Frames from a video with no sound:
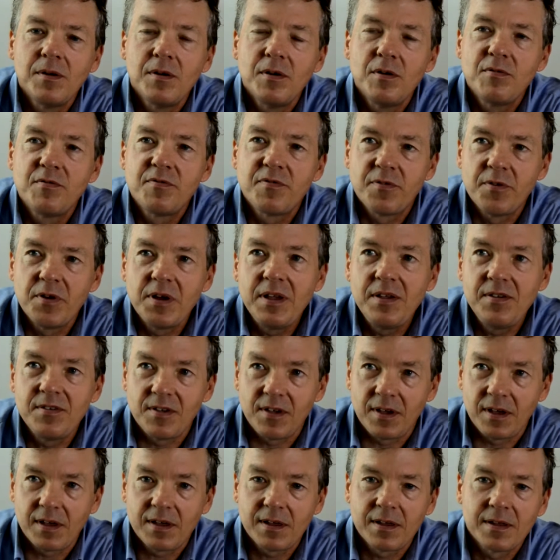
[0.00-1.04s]

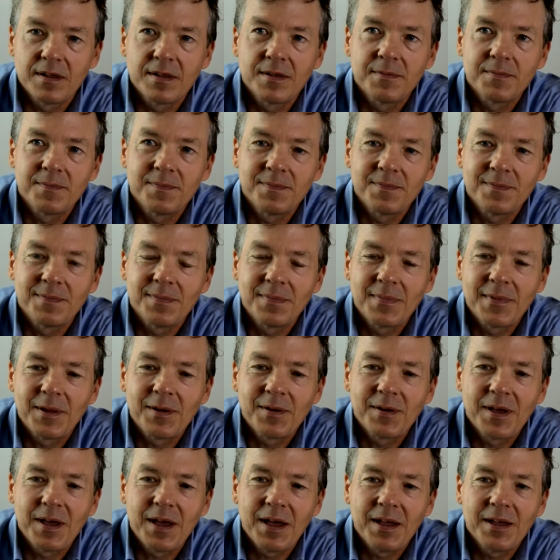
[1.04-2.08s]
Freezing.
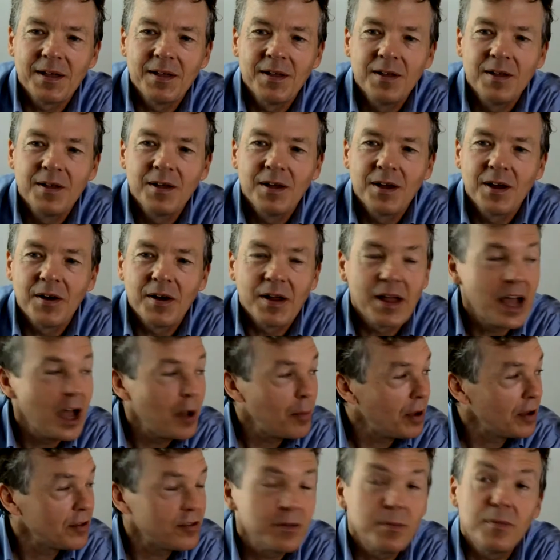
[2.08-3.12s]
Okay. All right, how
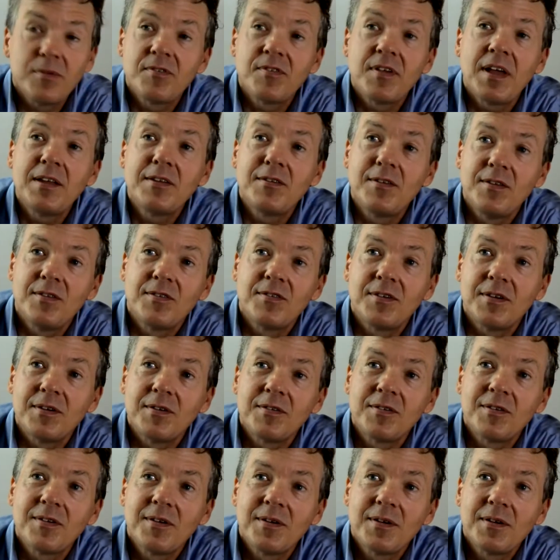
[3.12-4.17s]
about some
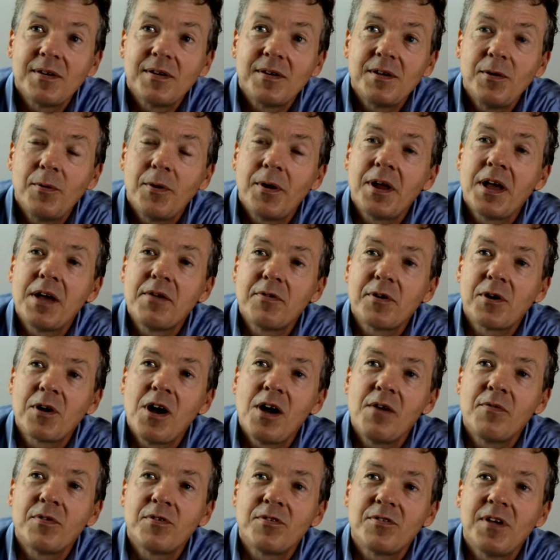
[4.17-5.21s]
sentences? You want to have a
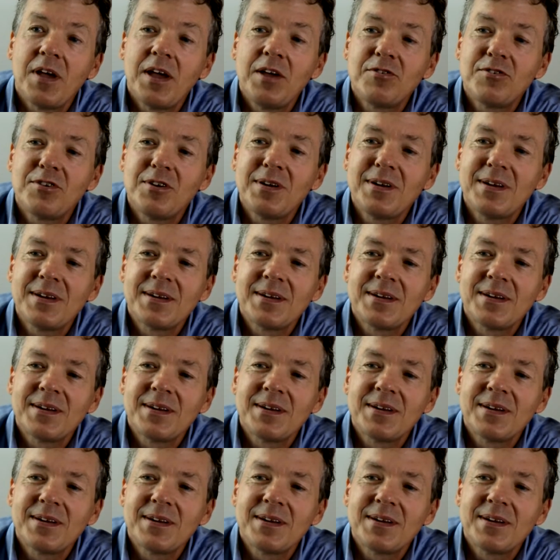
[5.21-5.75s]
conversation?